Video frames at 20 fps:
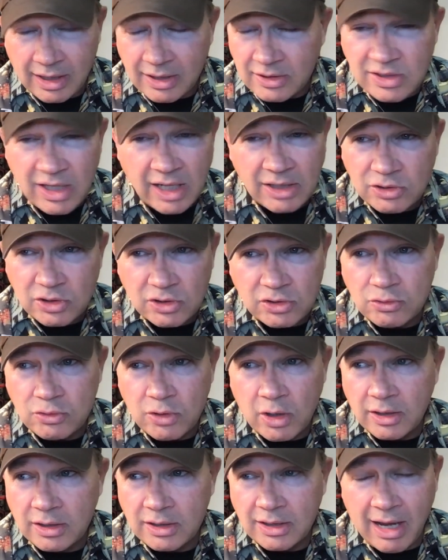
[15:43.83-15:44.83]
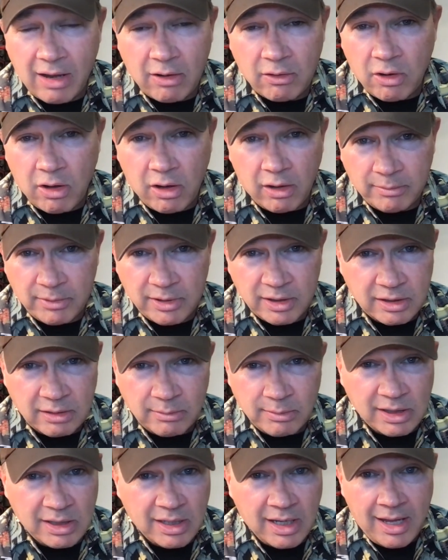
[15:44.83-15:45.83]
And it's not just drug and alcohol. I mean, it
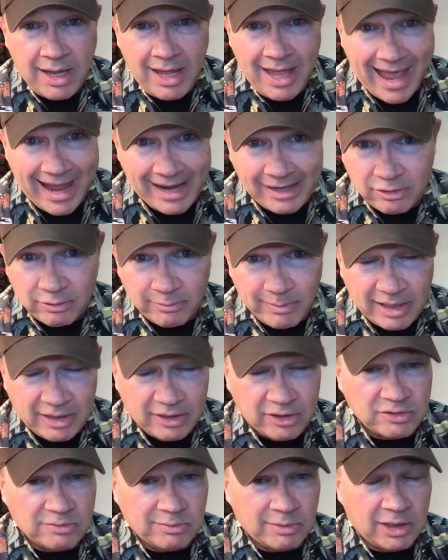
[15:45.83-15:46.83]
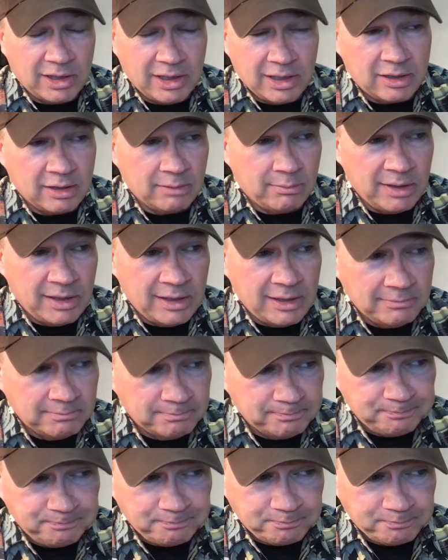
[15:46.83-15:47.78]
could be anger management. It could be,